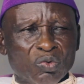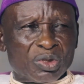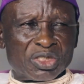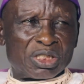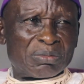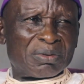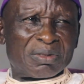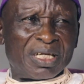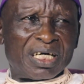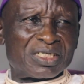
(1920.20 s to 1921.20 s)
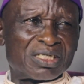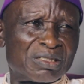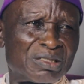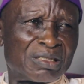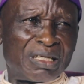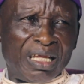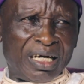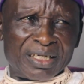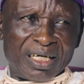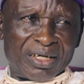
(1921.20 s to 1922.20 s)
worship doesn't
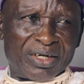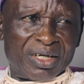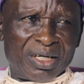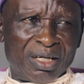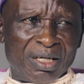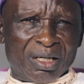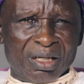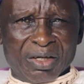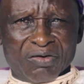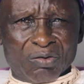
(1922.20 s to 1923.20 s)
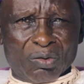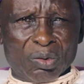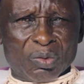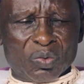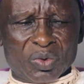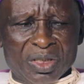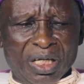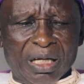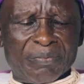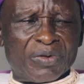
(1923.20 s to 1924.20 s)
like that. And so we didn't
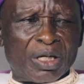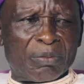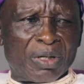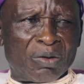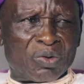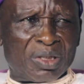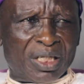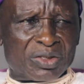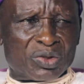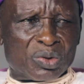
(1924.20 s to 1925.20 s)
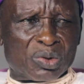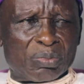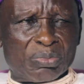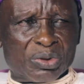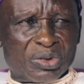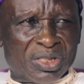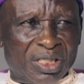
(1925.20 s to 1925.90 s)
have time. I would like to pause